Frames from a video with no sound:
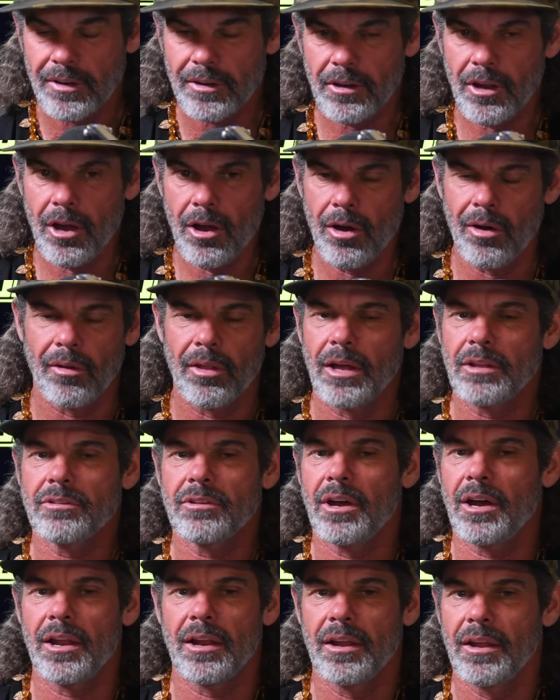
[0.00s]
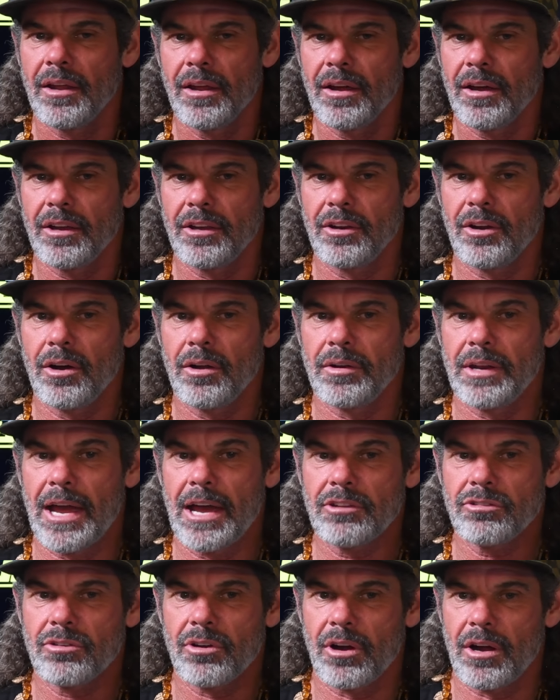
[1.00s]
No, that's not, in
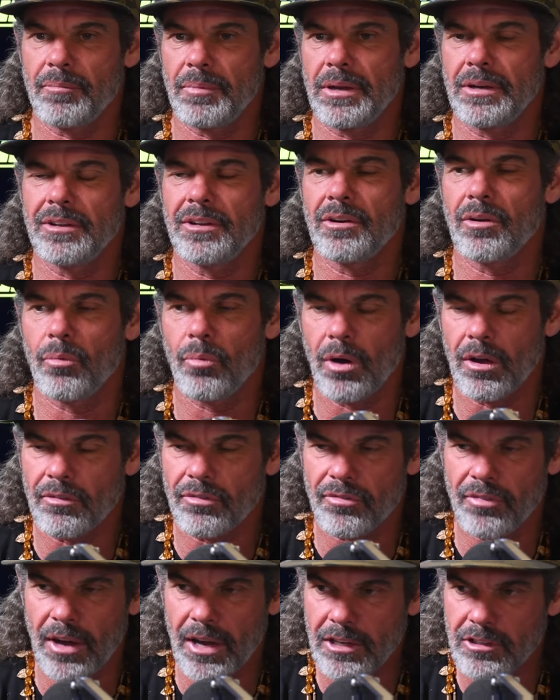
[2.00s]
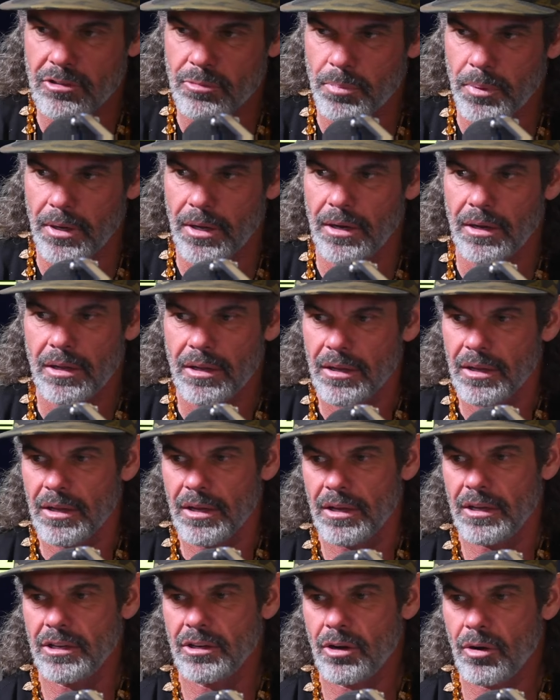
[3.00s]
NASCAR, I mean, you don't want fights, but,
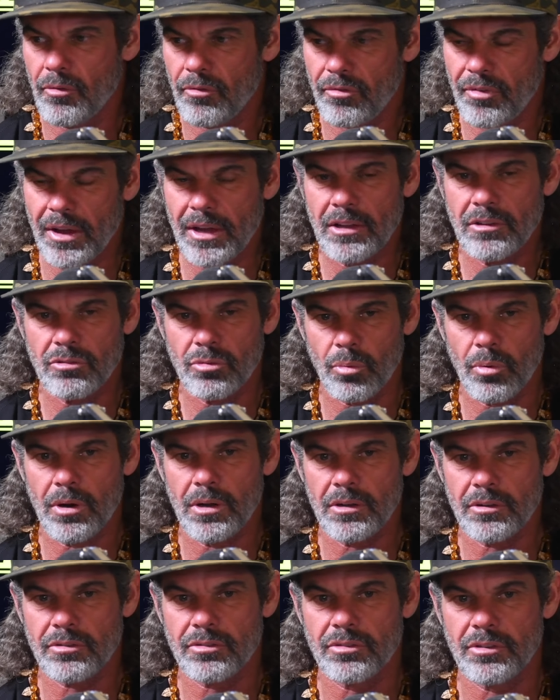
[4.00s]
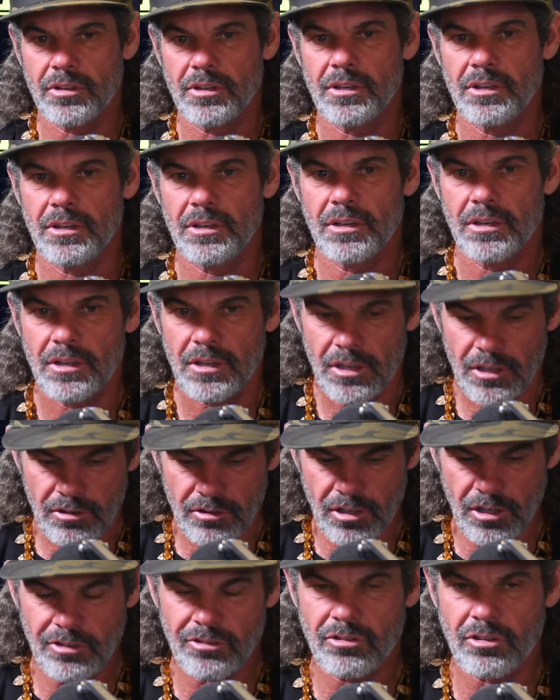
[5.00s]
fans want to see
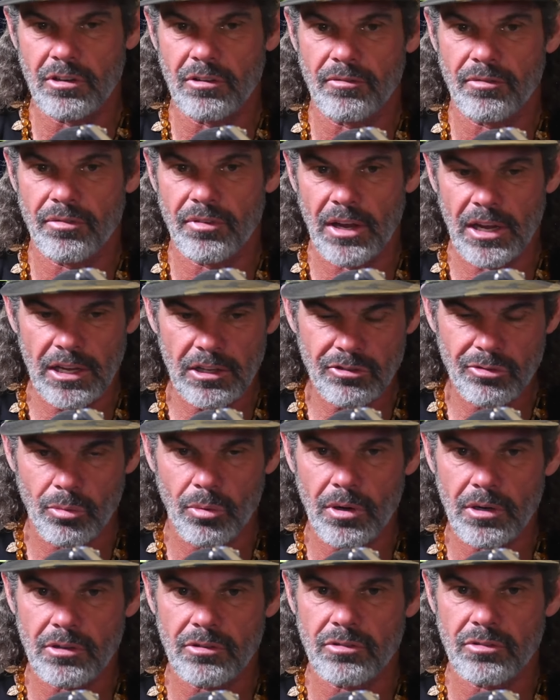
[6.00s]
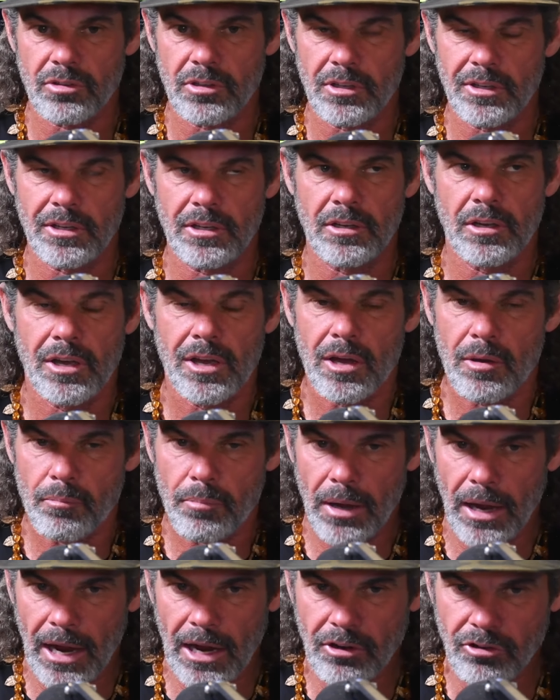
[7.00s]
tension. Fans want to see
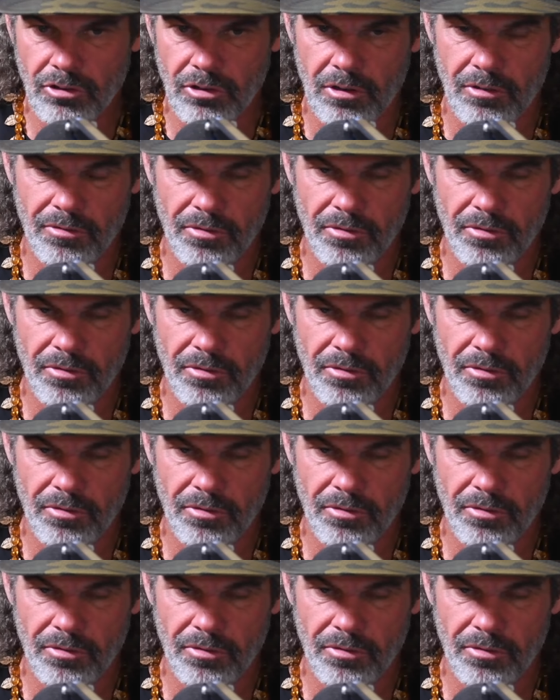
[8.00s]
passion.